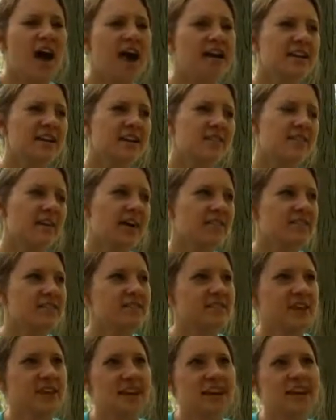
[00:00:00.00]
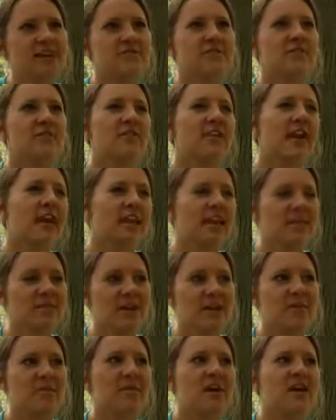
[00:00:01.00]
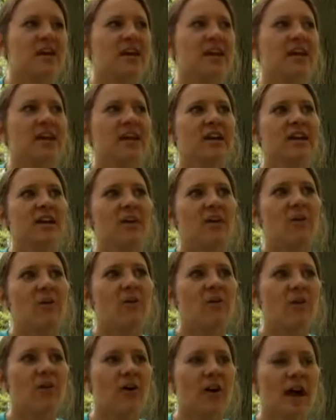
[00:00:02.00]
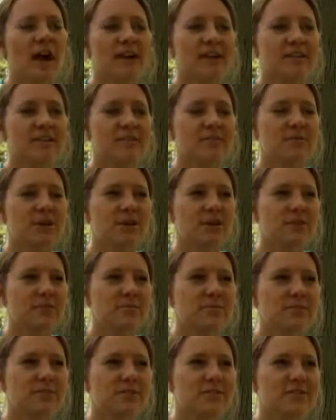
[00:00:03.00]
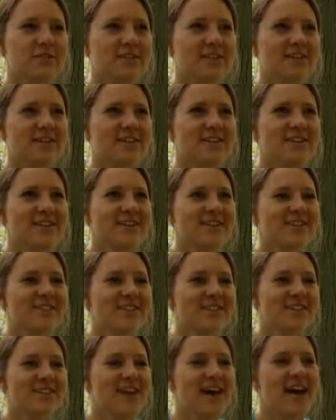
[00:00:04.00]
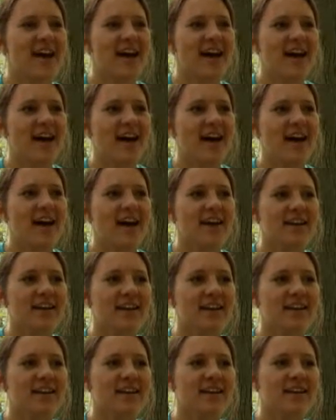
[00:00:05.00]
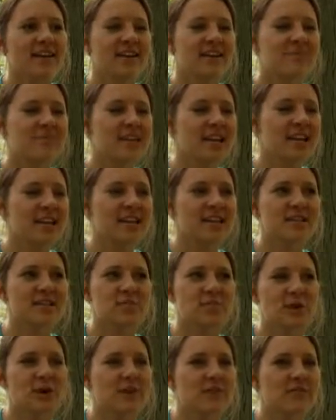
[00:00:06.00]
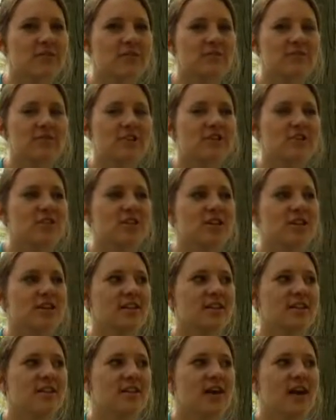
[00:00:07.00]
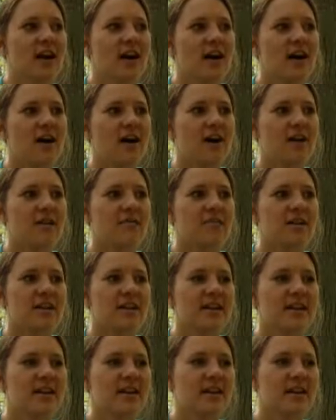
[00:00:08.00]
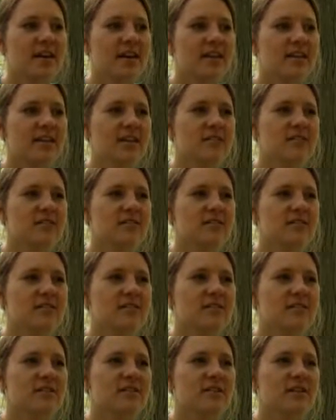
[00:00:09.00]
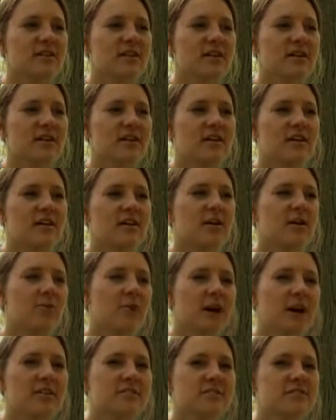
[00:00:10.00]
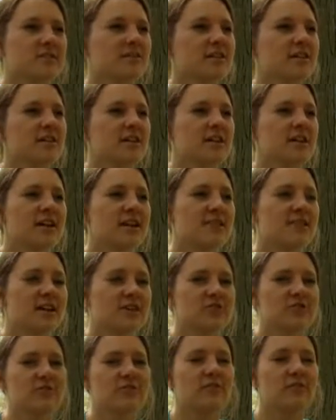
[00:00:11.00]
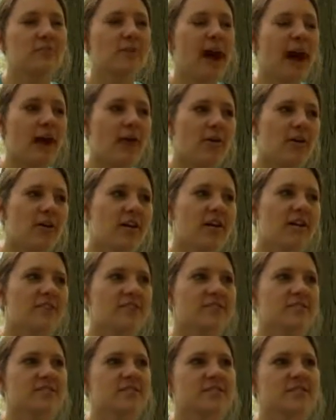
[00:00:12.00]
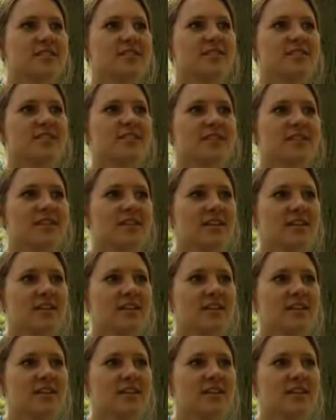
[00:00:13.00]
I need to find this land so that I can make money, or I need to marry this person so that I can obtain this part of the region. Um, and I think it was a a quest or adventure for power versus